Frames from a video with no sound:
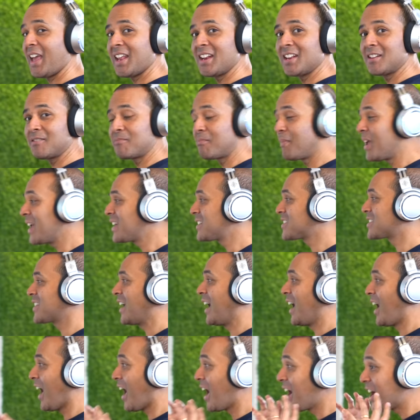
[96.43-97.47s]
and it makes
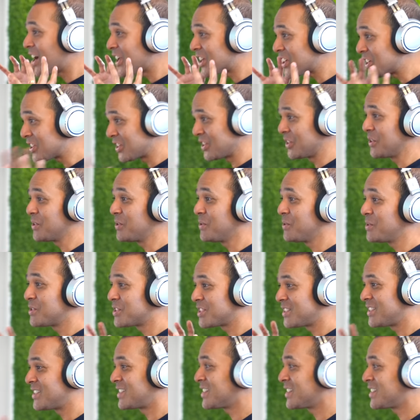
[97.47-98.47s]
a huge